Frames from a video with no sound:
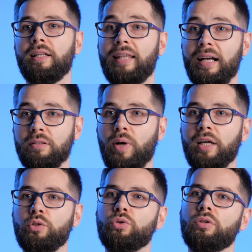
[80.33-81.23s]
That's
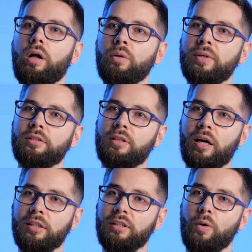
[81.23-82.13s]
why you should always
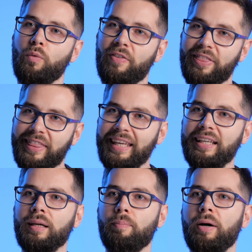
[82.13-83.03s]
start with
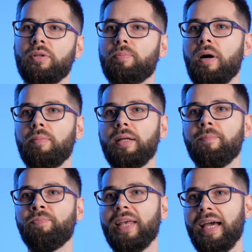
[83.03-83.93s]
thinking about the
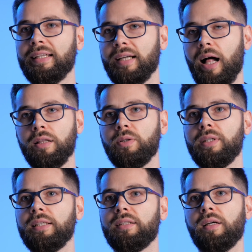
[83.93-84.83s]
problem and
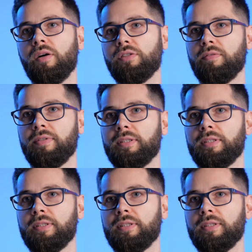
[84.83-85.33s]
calculate the cost of